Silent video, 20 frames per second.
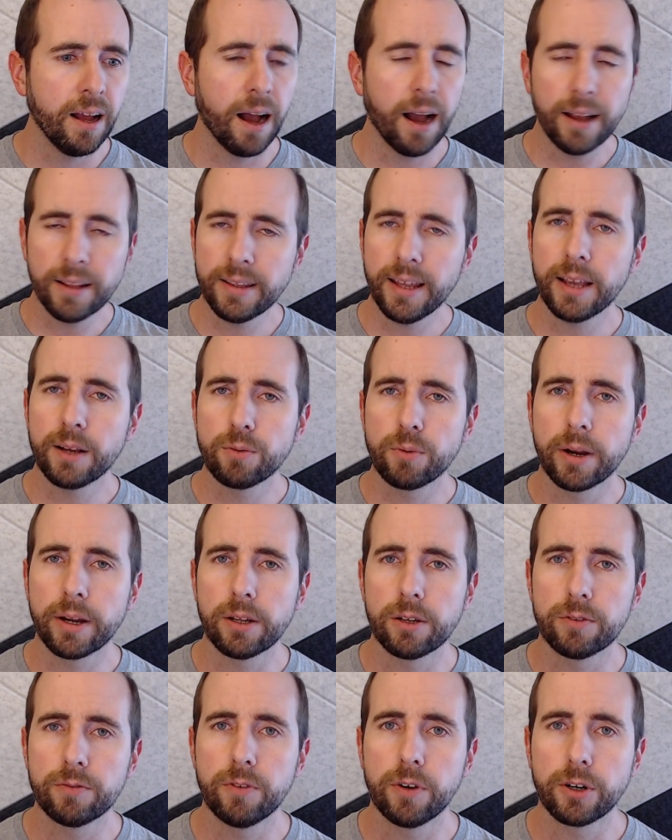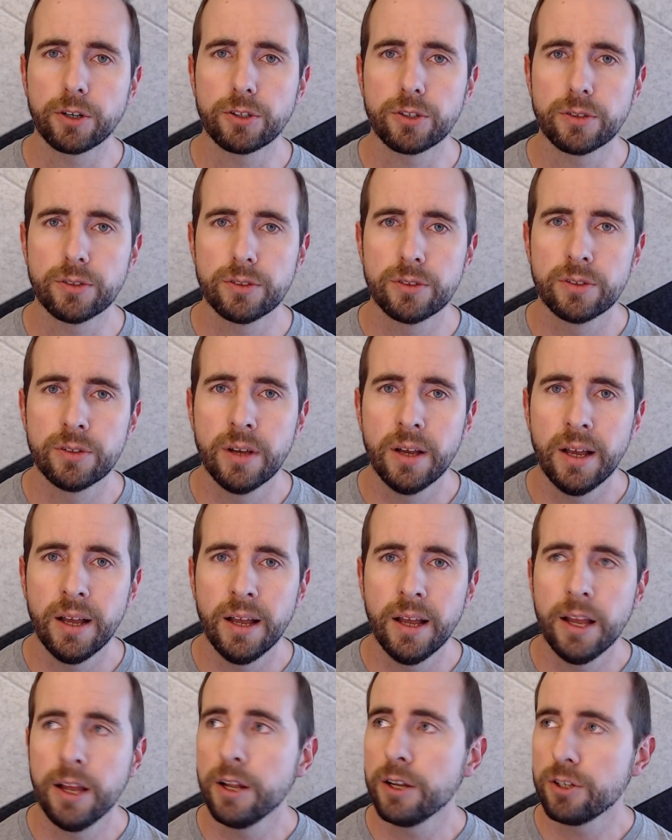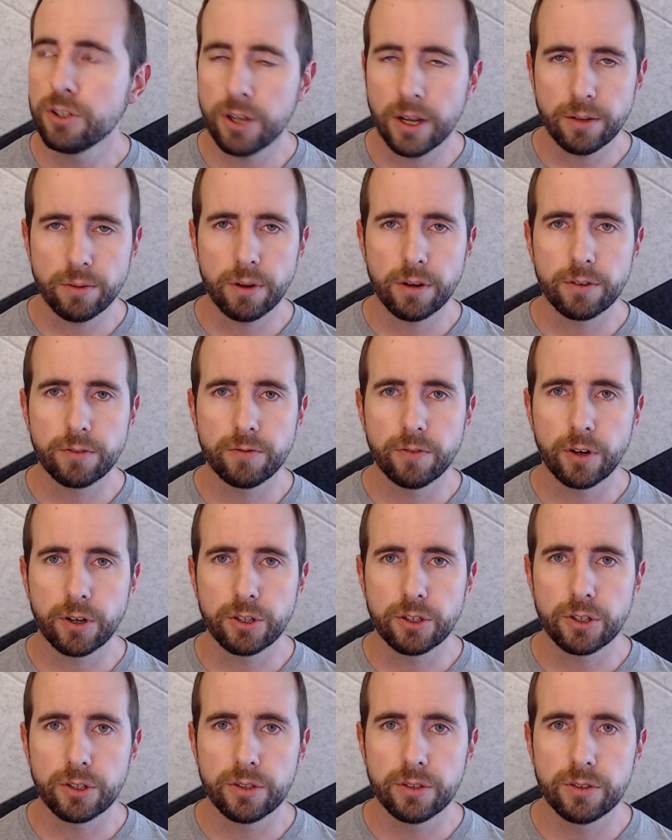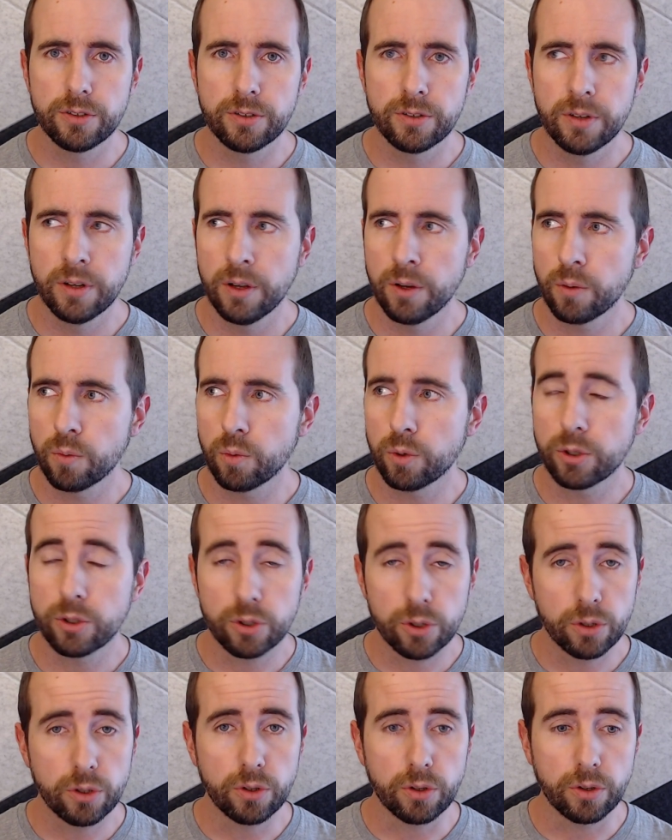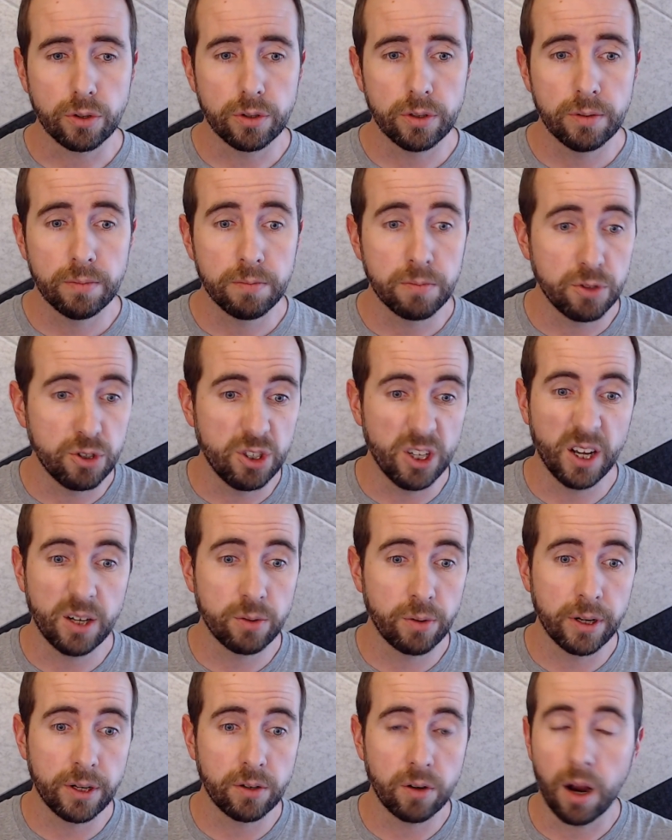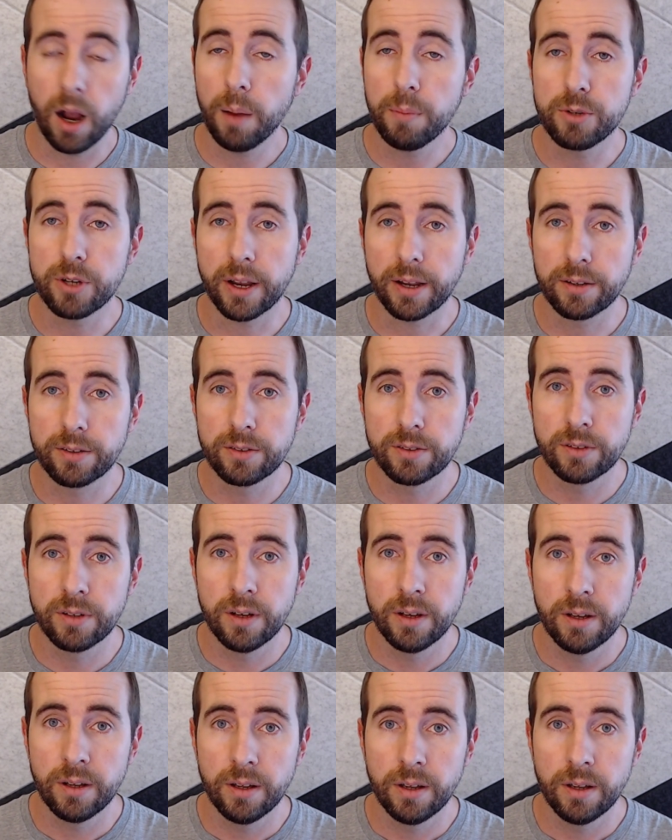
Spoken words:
Unlike regular functions, generator functions return generator objects,